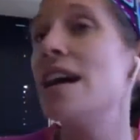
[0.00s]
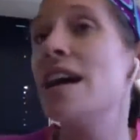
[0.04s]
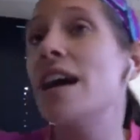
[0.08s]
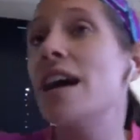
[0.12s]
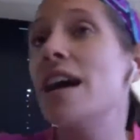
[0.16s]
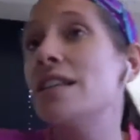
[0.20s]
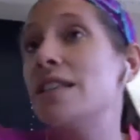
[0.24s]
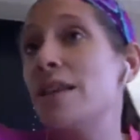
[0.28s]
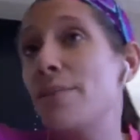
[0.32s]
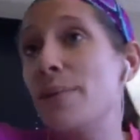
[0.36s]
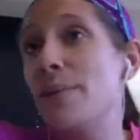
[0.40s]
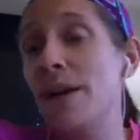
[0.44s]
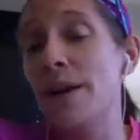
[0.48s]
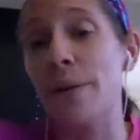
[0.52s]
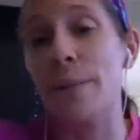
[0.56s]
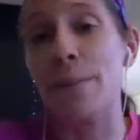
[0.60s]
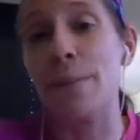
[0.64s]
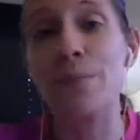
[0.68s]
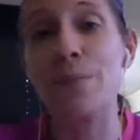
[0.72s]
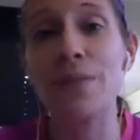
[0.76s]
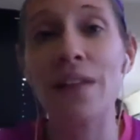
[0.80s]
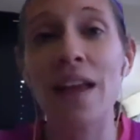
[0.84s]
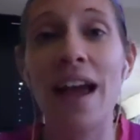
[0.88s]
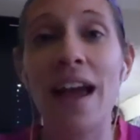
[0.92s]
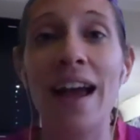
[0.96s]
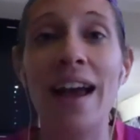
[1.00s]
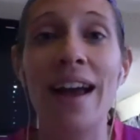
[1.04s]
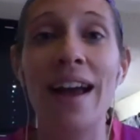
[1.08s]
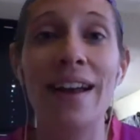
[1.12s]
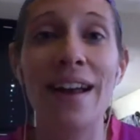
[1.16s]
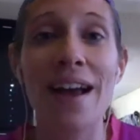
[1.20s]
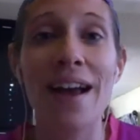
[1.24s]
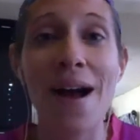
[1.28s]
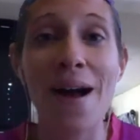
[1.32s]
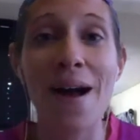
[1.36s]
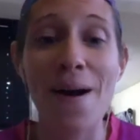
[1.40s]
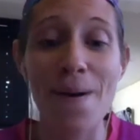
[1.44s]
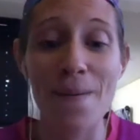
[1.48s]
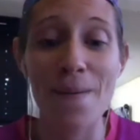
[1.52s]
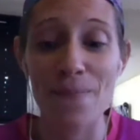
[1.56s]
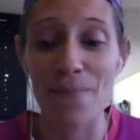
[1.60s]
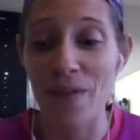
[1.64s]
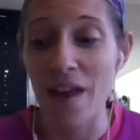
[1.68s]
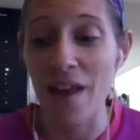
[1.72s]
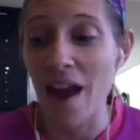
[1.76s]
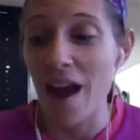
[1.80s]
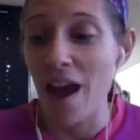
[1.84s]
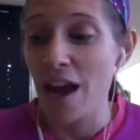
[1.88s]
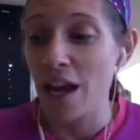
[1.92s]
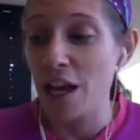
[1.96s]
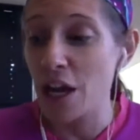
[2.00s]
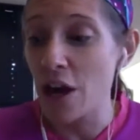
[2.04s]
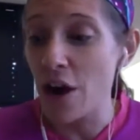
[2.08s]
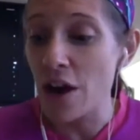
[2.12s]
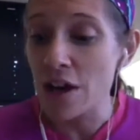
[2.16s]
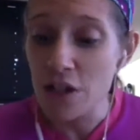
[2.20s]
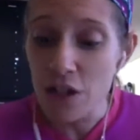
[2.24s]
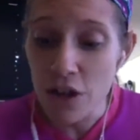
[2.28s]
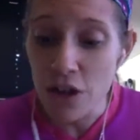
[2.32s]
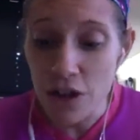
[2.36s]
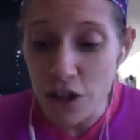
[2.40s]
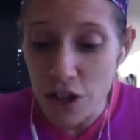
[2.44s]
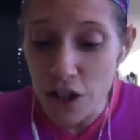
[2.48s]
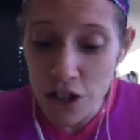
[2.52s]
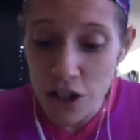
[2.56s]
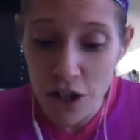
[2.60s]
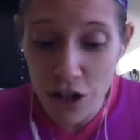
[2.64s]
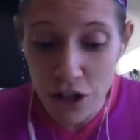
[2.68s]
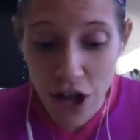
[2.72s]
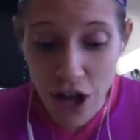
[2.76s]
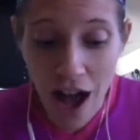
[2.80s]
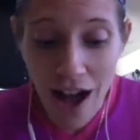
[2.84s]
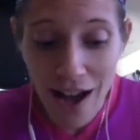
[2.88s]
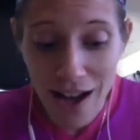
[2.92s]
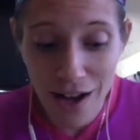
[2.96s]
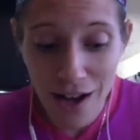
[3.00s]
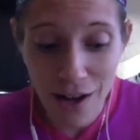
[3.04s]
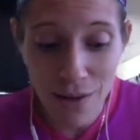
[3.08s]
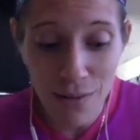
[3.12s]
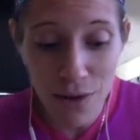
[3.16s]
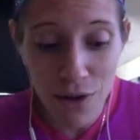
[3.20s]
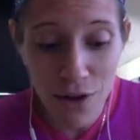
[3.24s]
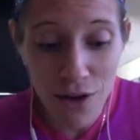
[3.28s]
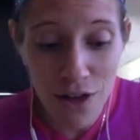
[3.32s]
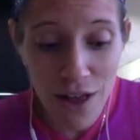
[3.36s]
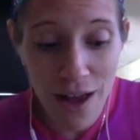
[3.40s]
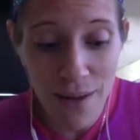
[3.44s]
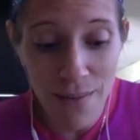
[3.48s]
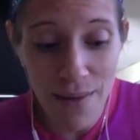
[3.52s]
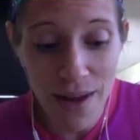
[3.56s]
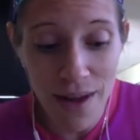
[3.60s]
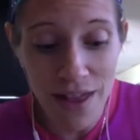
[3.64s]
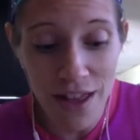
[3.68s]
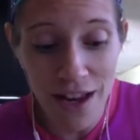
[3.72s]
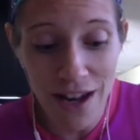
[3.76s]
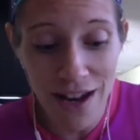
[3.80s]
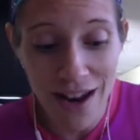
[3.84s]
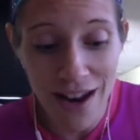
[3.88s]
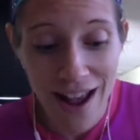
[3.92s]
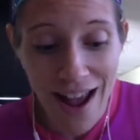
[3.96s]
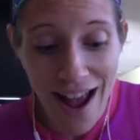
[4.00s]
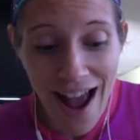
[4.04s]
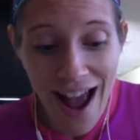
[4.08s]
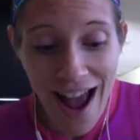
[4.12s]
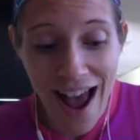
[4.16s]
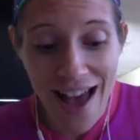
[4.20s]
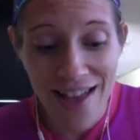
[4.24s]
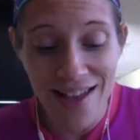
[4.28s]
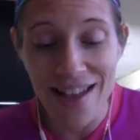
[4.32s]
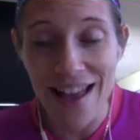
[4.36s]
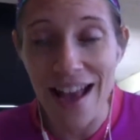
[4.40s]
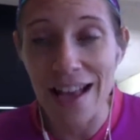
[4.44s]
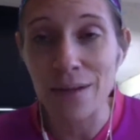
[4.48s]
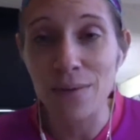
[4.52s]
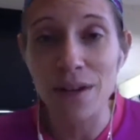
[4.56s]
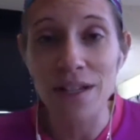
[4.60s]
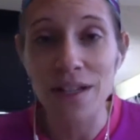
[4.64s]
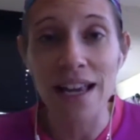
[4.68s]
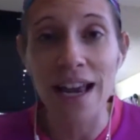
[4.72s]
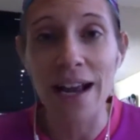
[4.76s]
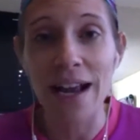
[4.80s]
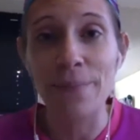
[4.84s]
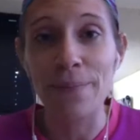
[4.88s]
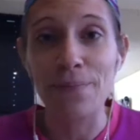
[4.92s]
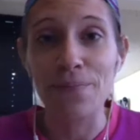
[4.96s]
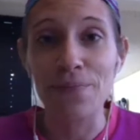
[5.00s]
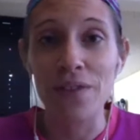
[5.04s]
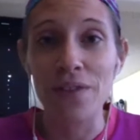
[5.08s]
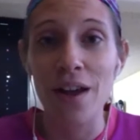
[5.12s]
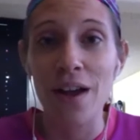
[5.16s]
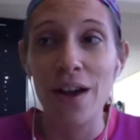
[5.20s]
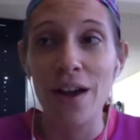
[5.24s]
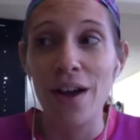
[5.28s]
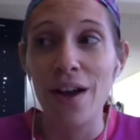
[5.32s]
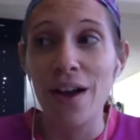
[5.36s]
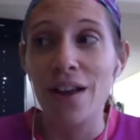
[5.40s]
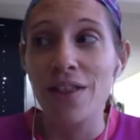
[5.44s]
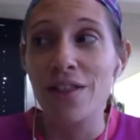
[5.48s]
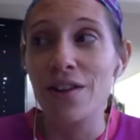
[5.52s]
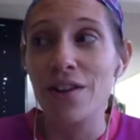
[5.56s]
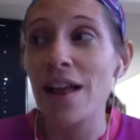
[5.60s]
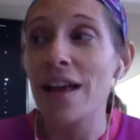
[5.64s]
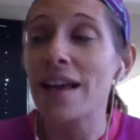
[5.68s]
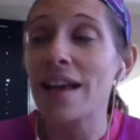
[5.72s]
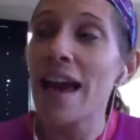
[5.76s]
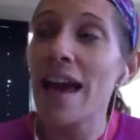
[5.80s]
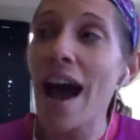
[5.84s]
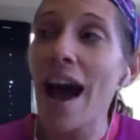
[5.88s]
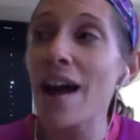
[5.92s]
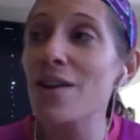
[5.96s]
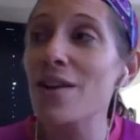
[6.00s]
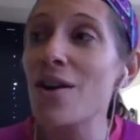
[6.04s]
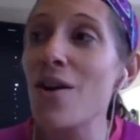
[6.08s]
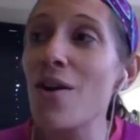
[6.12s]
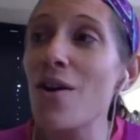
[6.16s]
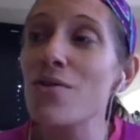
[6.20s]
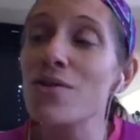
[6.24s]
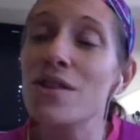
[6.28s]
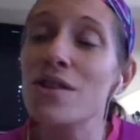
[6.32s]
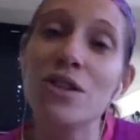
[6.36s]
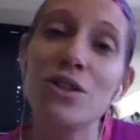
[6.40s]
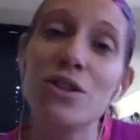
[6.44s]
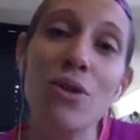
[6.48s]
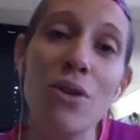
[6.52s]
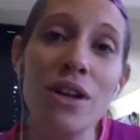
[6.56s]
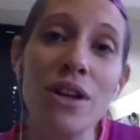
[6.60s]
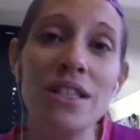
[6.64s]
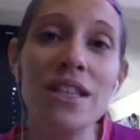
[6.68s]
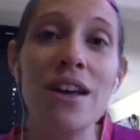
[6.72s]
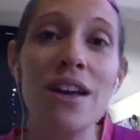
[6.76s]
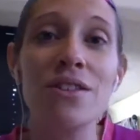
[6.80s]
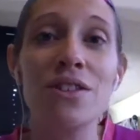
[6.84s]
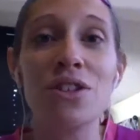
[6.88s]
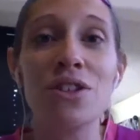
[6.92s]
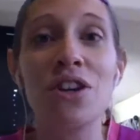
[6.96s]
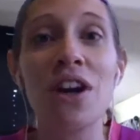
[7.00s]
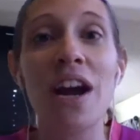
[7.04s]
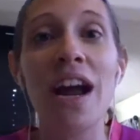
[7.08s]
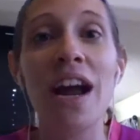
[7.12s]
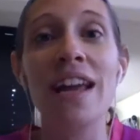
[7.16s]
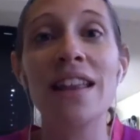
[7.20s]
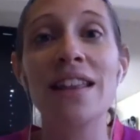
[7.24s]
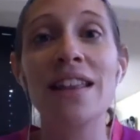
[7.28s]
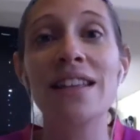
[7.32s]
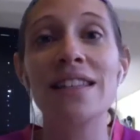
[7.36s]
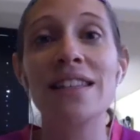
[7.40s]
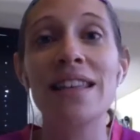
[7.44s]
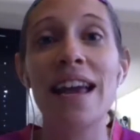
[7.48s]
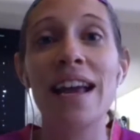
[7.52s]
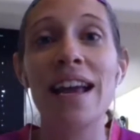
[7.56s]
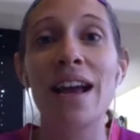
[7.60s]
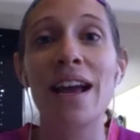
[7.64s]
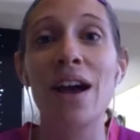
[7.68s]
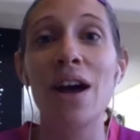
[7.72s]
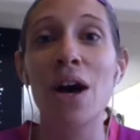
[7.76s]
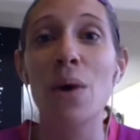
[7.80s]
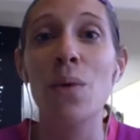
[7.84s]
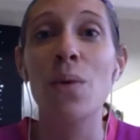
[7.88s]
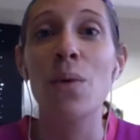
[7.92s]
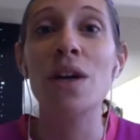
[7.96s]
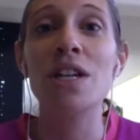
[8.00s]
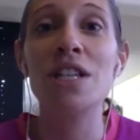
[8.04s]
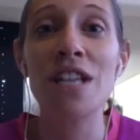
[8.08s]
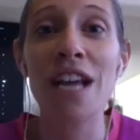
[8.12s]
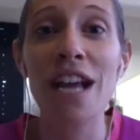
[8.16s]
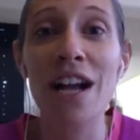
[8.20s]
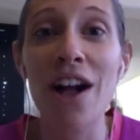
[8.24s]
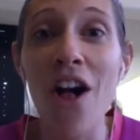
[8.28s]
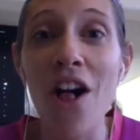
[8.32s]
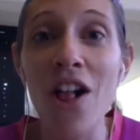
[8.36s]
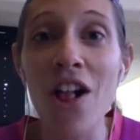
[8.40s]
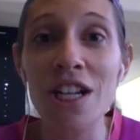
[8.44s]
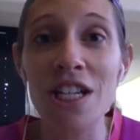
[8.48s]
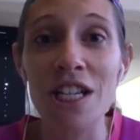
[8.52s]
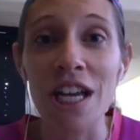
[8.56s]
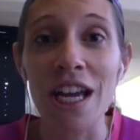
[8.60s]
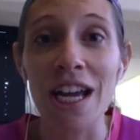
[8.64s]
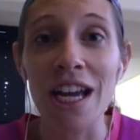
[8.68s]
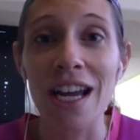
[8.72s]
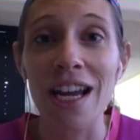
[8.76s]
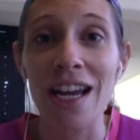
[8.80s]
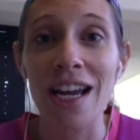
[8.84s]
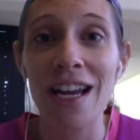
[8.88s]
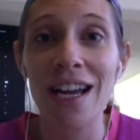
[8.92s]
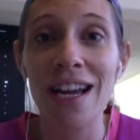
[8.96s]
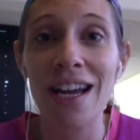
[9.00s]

It's up here. And, and so you're talking to them through them. And then that's where it's they're like, yeah, no, this totally sounds great. And then it's what's Shakeology?